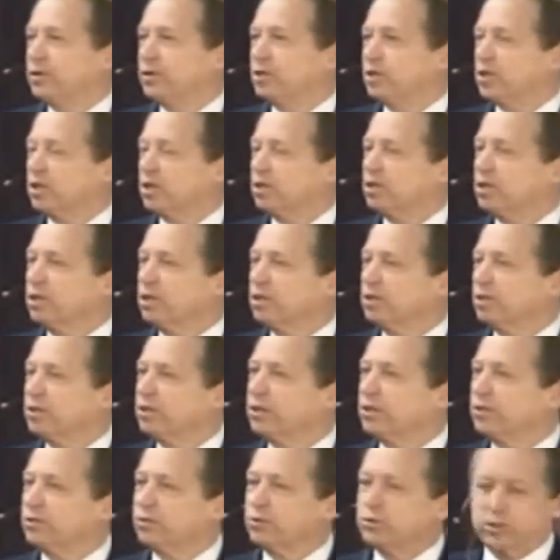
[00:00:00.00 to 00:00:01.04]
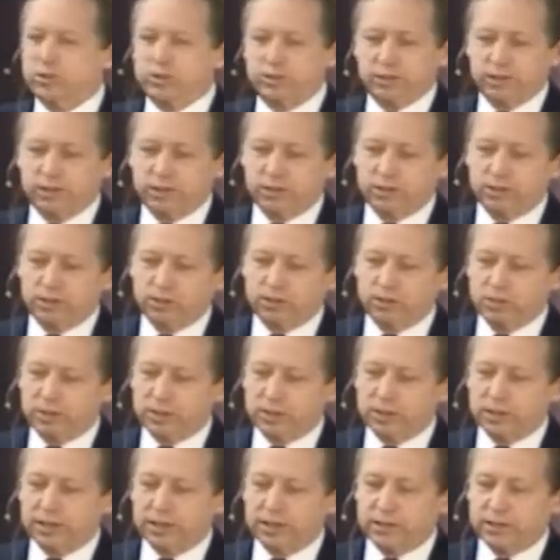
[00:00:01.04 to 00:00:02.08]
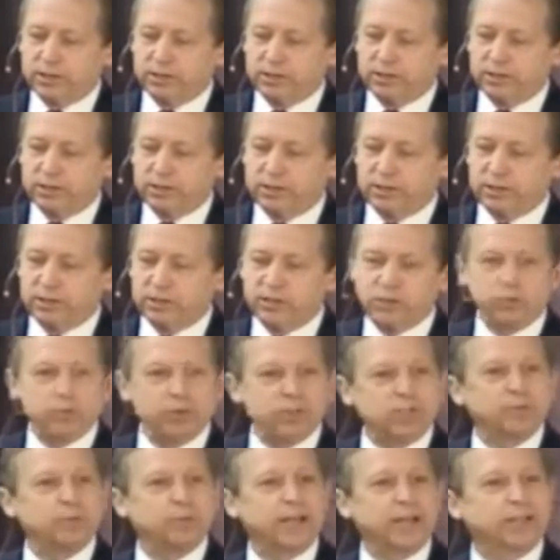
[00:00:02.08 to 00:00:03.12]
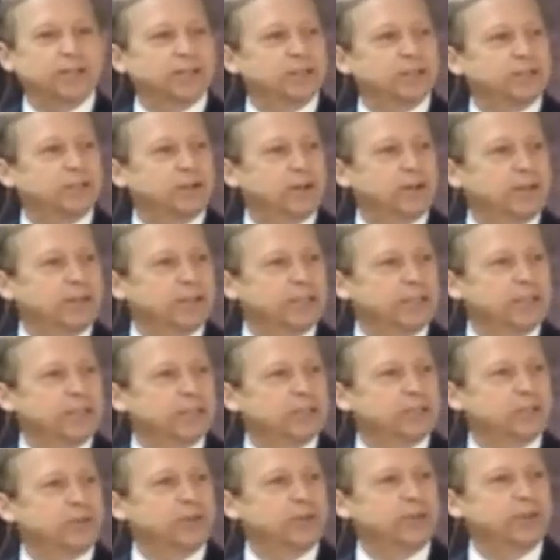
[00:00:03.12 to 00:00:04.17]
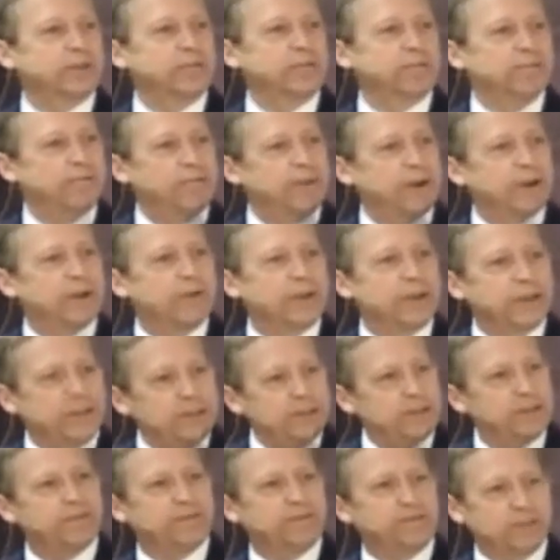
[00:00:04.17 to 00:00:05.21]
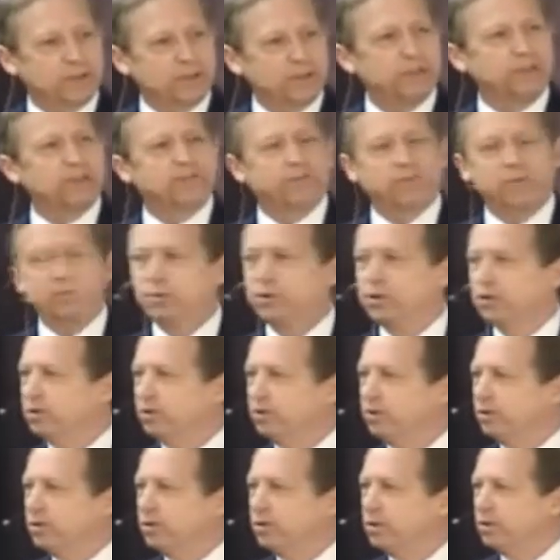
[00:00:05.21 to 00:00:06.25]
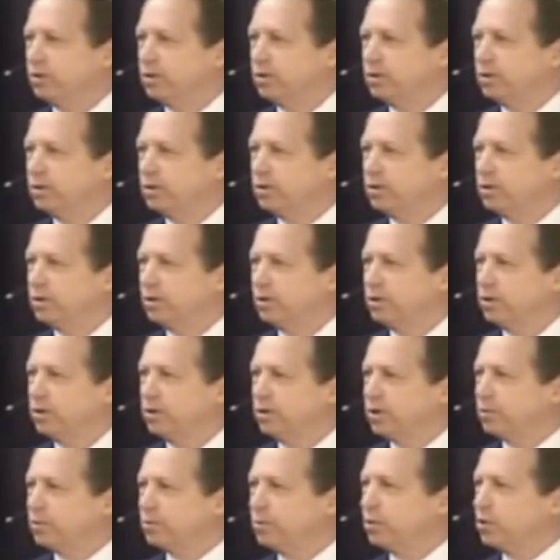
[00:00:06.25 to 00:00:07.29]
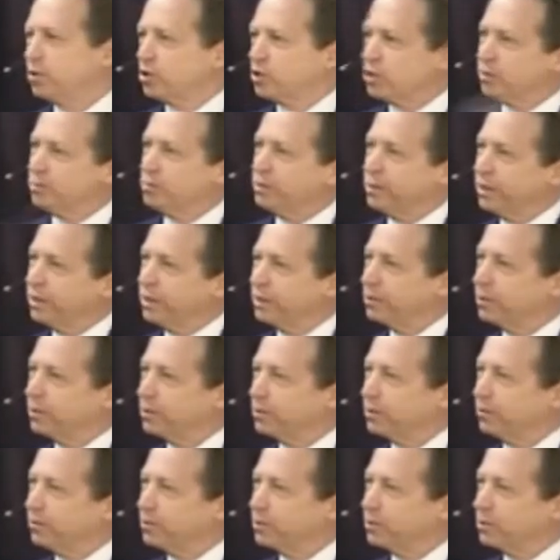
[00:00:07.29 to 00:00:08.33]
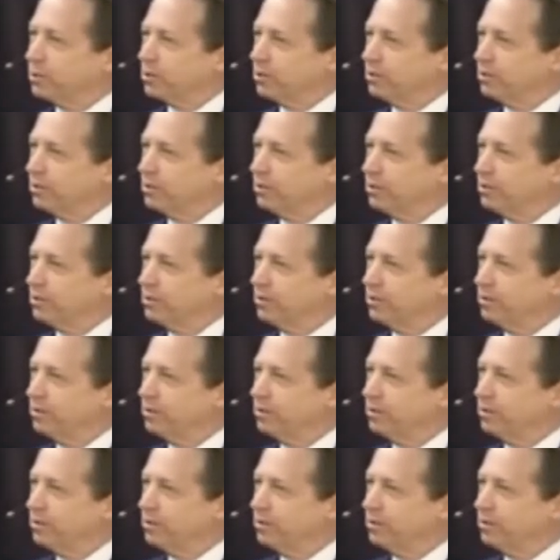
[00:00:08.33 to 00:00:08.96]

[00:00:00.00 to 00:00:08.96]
And suddenly you look at those data and you realize that this respected colleague is doing it very differently from you and appears to be getting a good result.